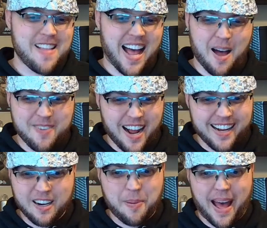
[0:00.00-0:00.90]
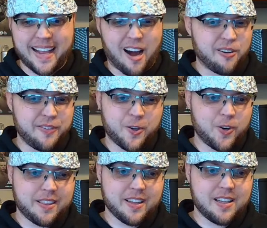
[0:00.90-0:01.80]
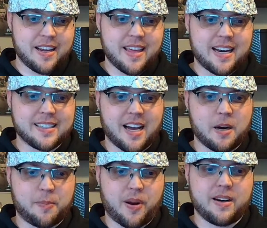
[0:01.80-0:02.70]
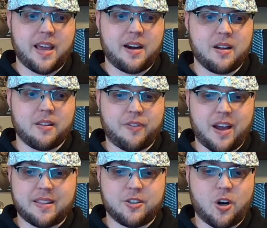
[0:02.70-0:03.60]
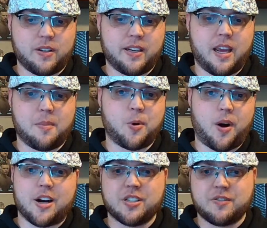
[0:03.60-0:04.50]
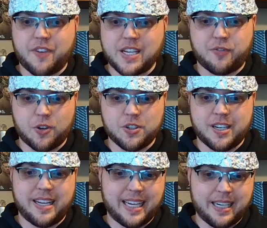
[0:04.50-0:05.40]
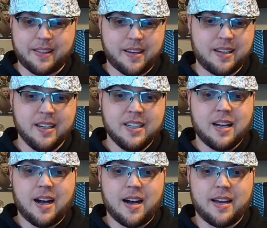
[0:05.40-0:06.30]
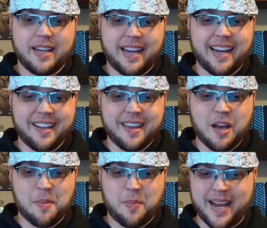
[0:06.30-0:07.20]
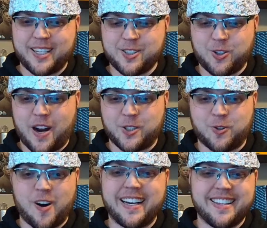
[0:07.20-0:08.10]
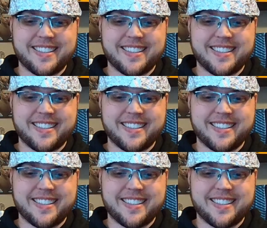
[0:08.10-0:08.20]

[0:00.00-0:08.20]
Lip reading: I'm not going to back out of it or anything like that. It's kind of predicated on the fact that Charlie Campbell crashes face first into anything coming back his direction, right?